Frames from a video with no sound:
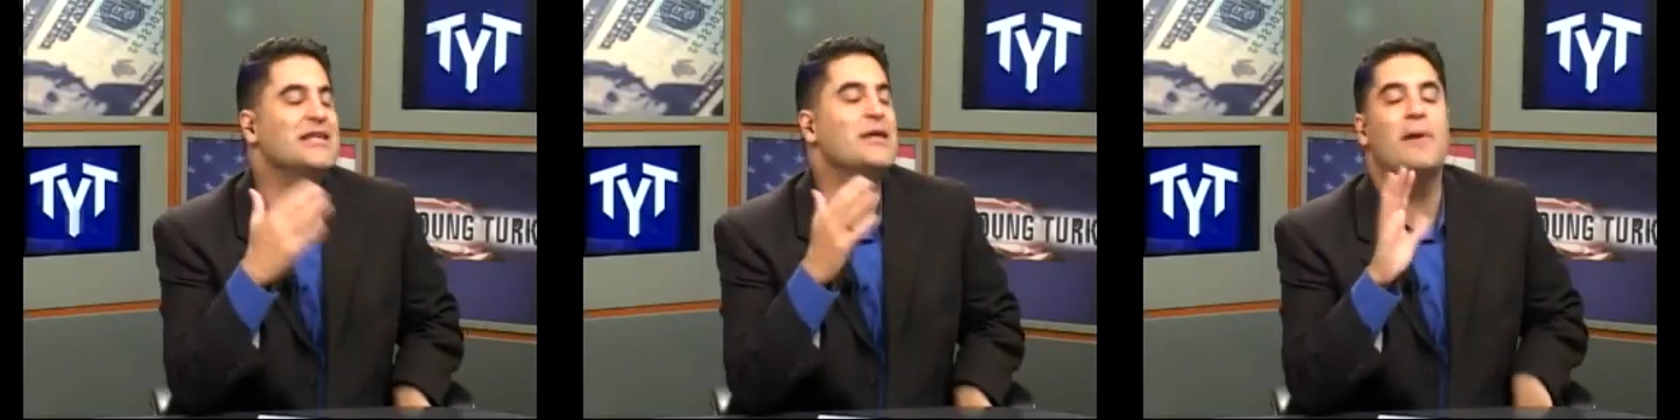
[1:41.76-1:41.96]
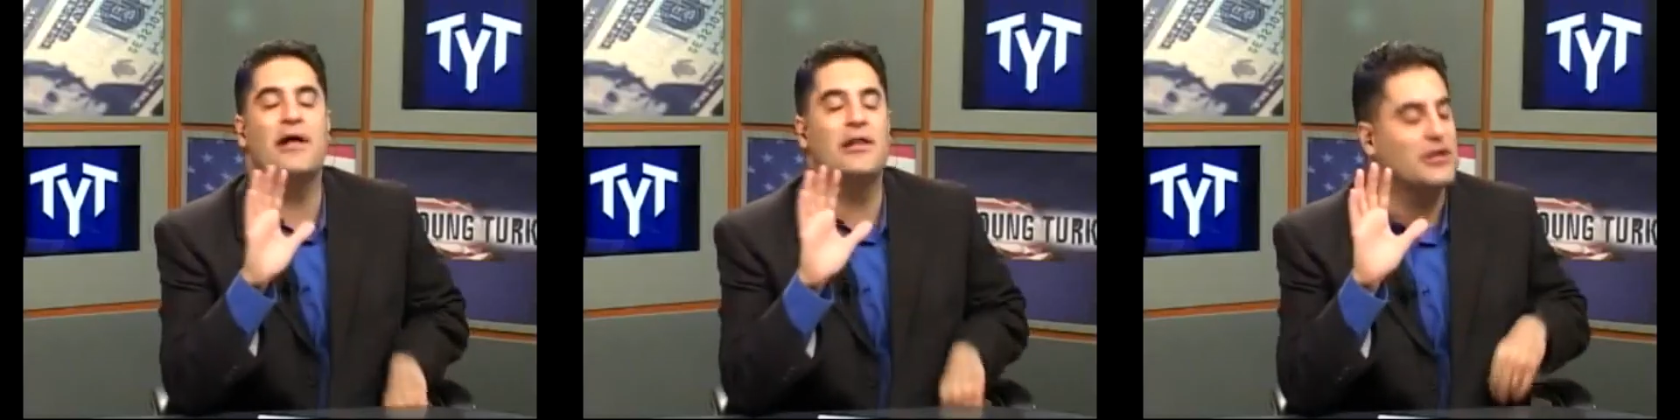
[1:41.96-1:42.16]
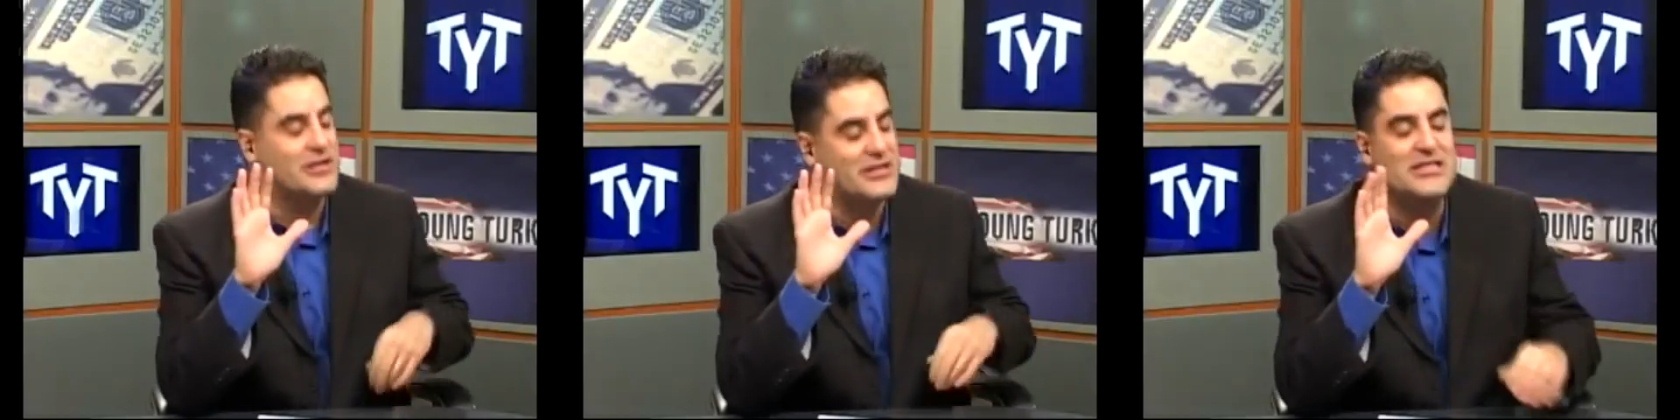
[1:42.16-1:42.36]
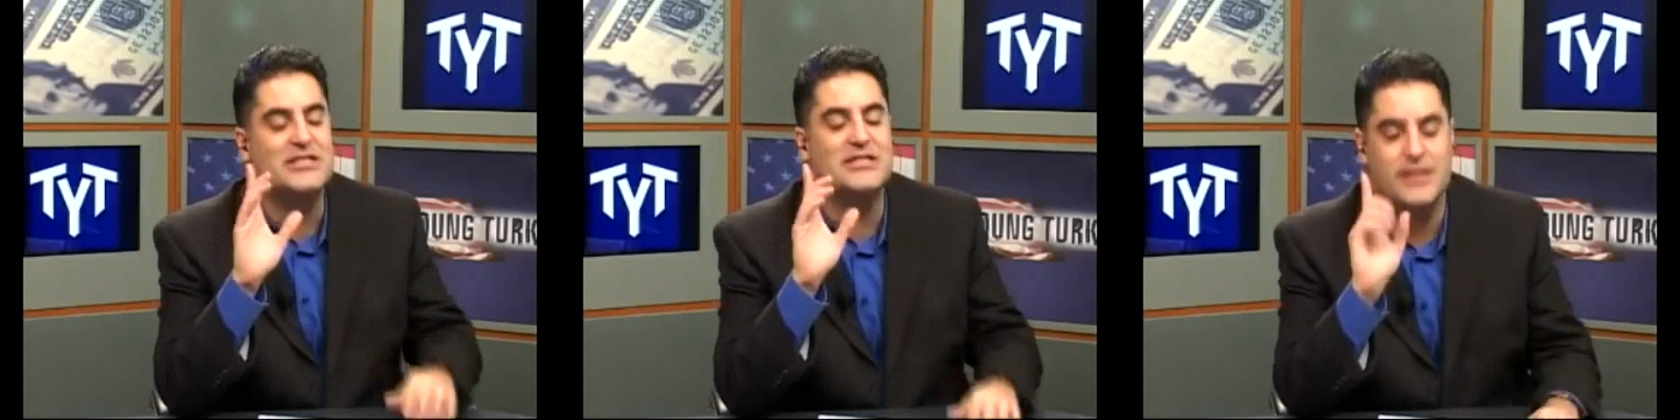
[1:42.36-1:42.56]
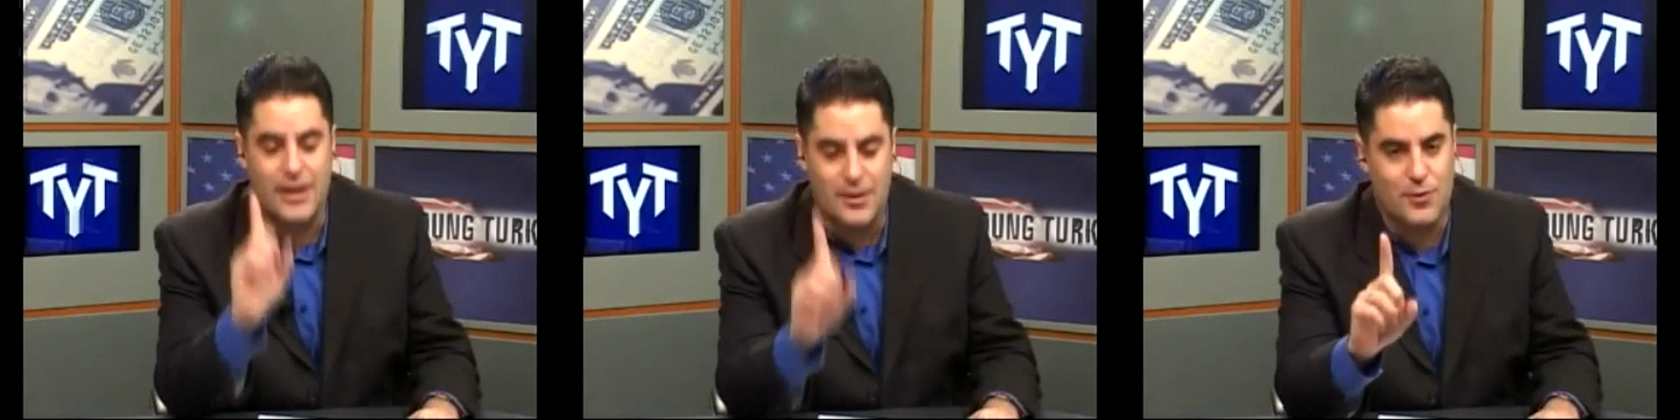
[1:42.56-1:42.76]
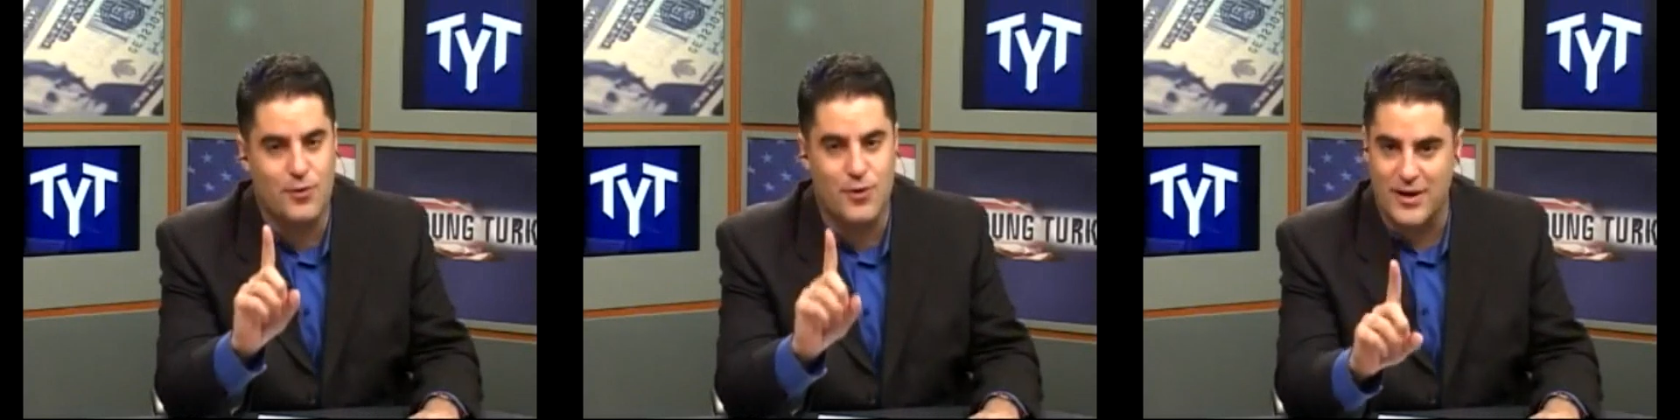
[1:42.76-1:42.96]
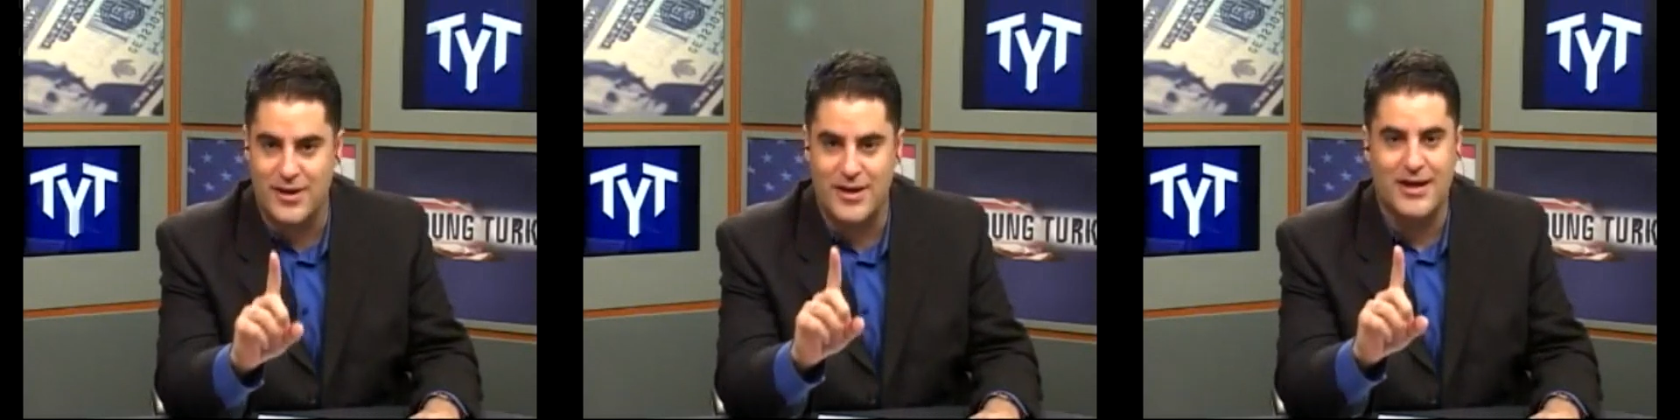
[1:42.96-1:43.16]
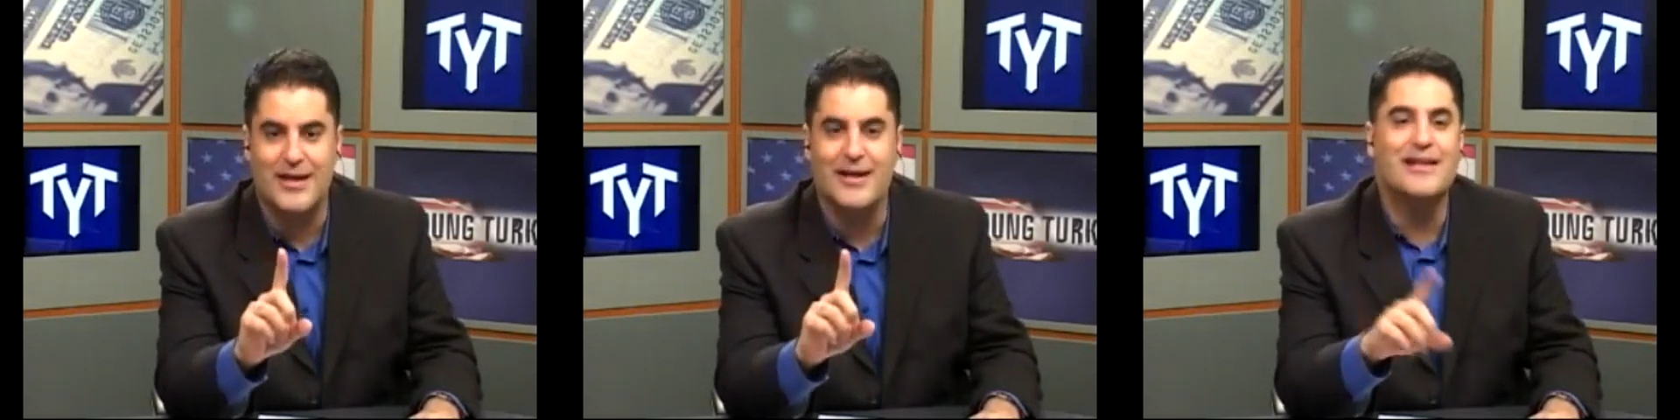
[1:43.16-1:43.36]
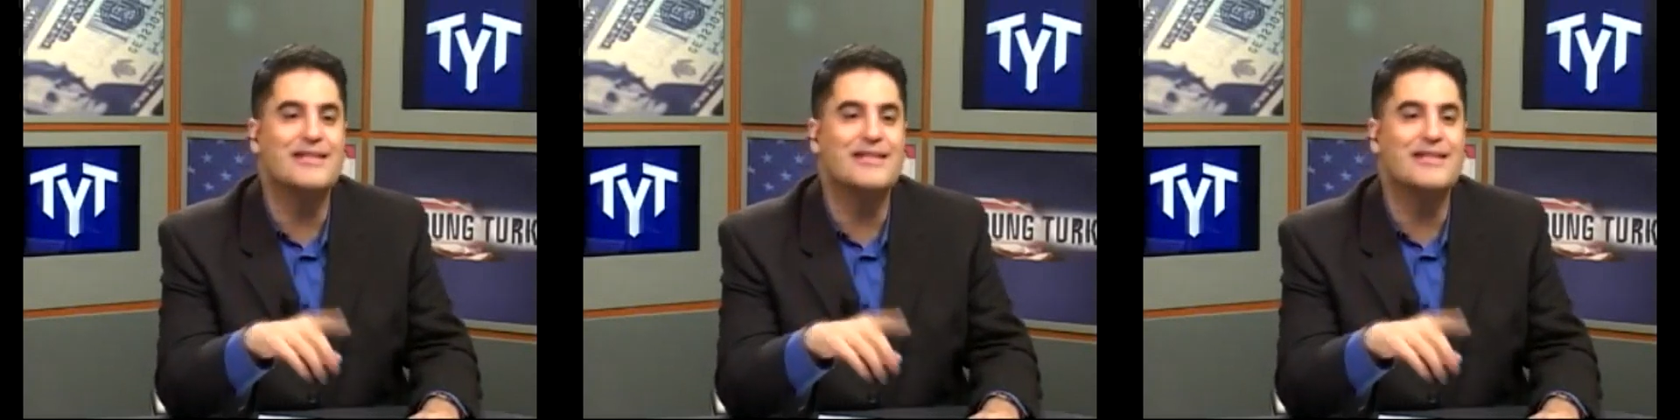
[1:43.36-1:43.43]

This isn't about, look, this is the number one thing.